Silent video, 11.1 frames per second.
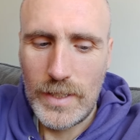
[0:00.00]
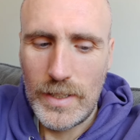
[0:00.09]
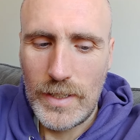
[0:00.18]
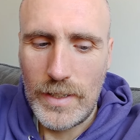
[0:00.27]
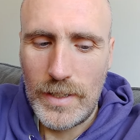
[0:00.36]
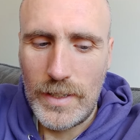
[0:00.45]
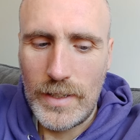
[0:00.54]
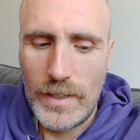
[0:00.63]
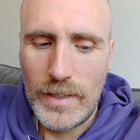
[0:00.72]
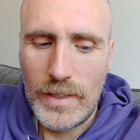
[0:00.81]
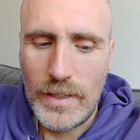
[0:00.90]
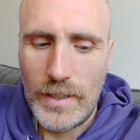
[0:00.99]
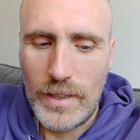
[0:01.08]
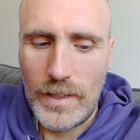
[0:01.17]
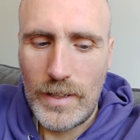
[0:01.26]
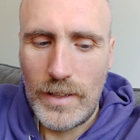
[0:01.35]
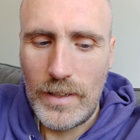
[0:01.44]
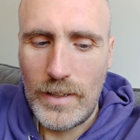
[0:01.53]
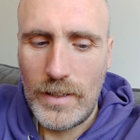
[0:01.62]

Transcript: [no speech]